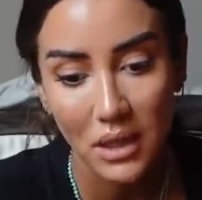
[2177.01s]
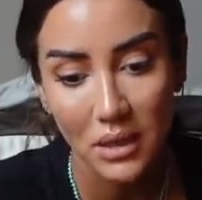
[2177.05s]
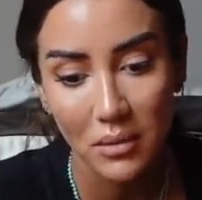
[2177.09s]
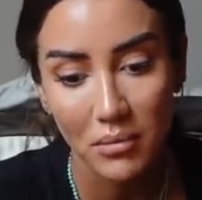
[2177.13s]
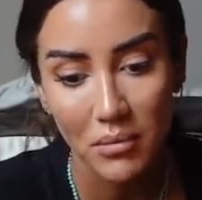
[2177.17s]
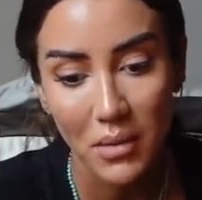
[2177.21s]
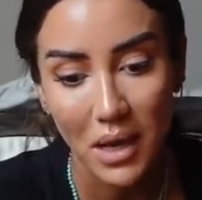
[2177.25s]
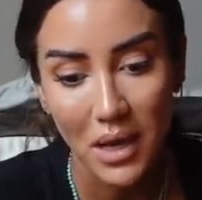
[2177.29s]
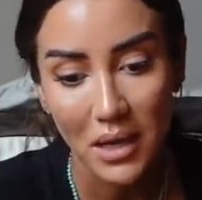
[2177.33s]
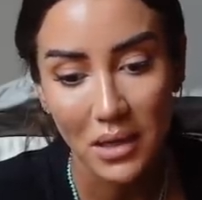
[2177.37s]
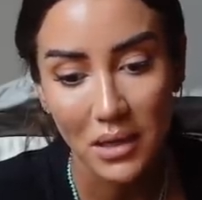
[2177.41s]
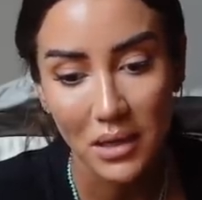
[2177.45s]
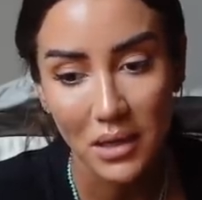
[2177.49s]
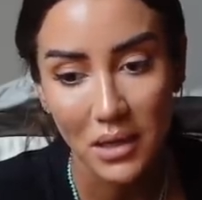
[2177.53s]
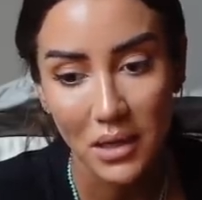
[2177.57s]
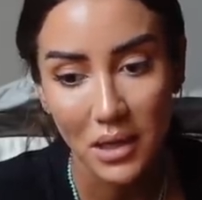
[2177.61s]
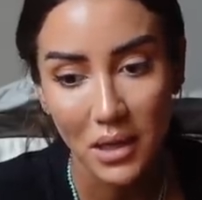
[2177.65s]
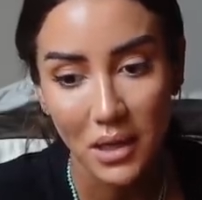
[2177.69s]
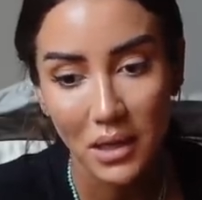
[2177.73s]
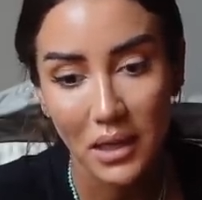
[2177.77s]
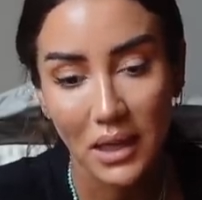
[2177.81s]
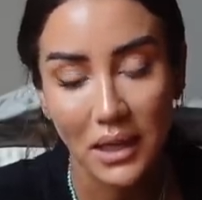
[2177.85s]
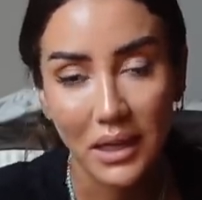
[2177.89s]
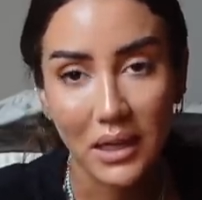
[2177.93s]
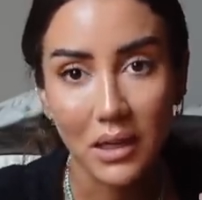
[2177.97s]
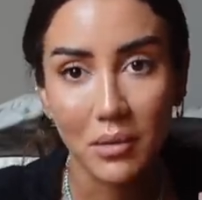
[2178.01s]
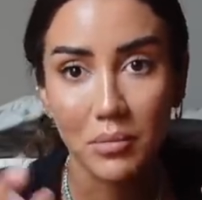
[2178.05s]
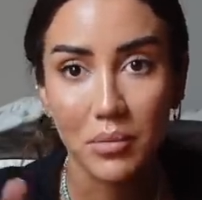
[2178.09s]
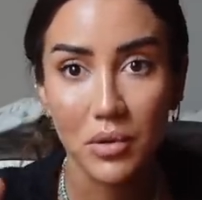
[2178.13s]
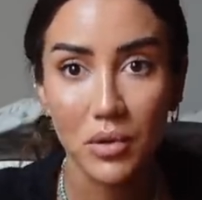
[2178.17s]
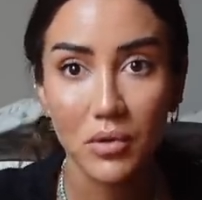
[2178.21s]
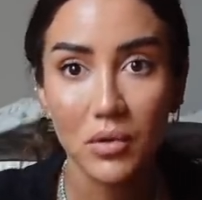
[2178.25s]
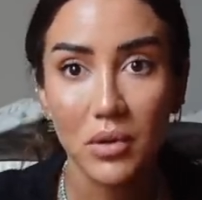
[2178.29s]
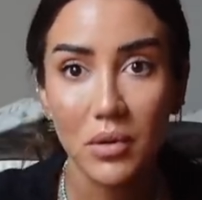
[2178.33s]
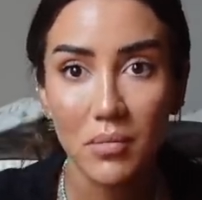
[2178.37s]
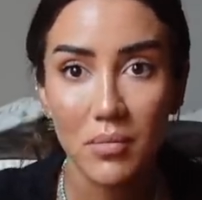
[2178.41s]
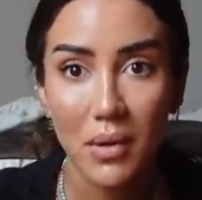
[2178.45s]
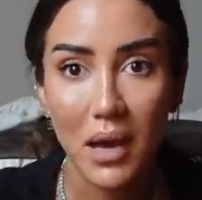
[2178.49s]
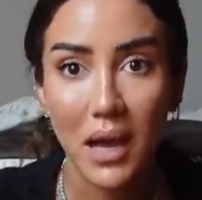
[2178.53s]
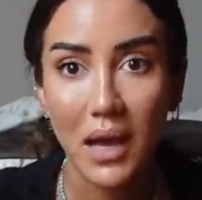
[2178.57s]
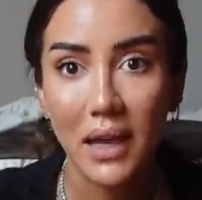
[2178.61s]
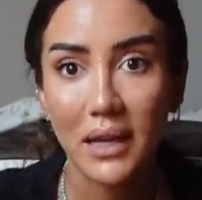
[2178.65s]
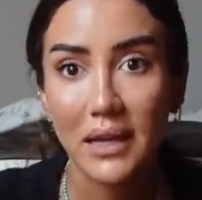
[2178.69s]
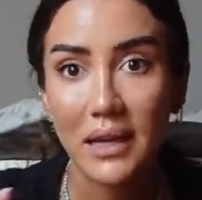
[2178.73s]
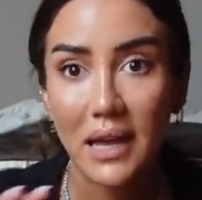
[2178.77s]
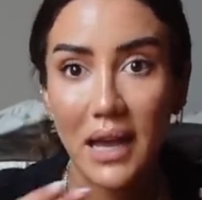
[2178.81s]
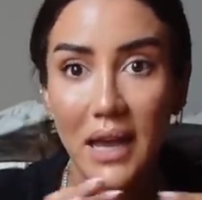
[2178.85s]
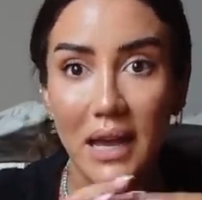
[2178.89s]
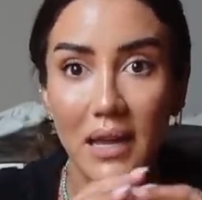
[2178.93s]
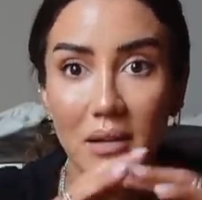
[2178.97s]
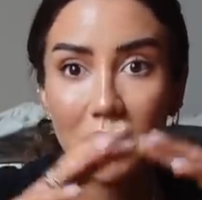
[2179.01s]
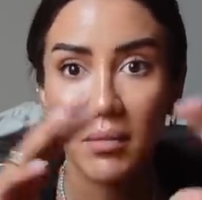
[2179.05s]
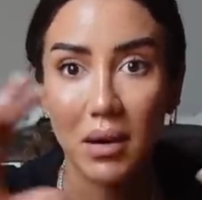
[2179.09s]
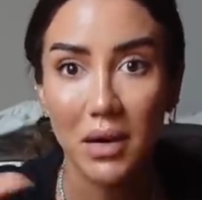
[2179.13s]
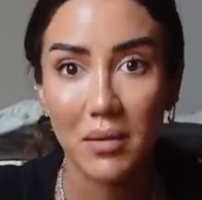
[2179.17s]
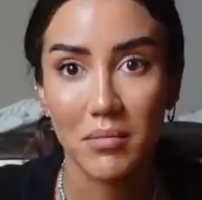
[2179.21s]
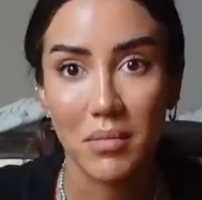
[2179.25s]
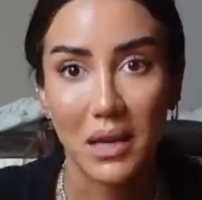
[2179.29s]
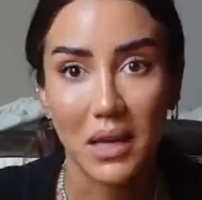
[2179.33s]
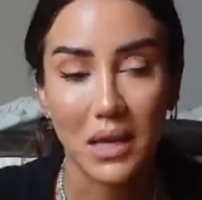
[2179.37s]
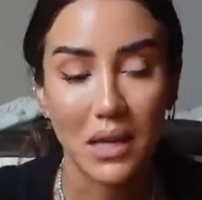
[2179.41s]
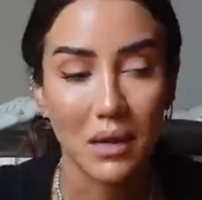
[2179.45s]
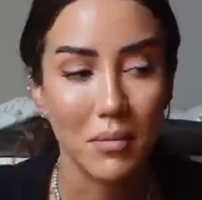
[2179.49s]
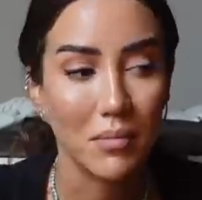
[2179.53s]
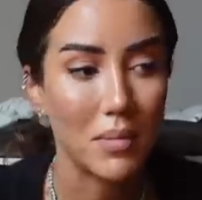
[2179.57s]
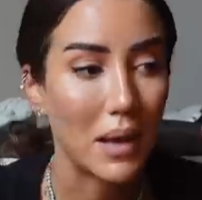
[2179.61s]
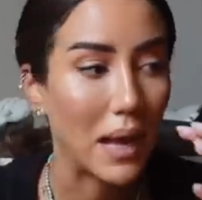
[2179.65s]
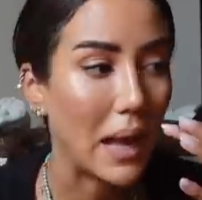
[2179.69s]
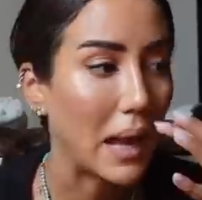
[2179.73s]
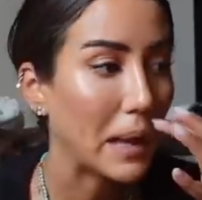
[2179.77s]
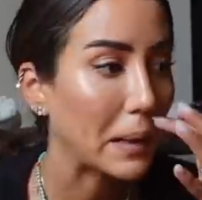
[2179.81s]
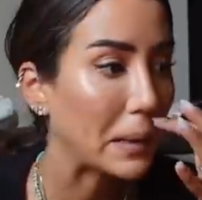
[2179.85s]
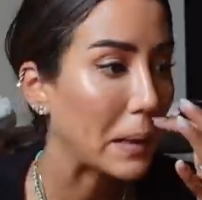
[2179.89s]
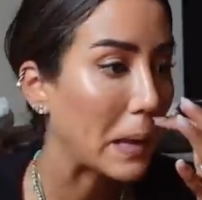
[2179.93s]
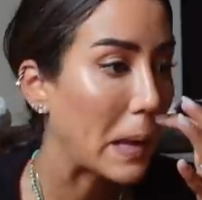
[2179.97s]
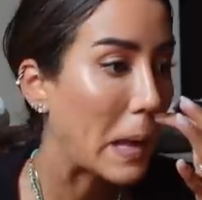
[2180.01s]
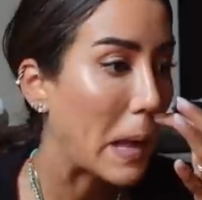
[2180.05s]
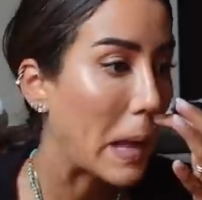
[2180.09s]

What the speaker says: My, like, a beauty bag and my makeup bag.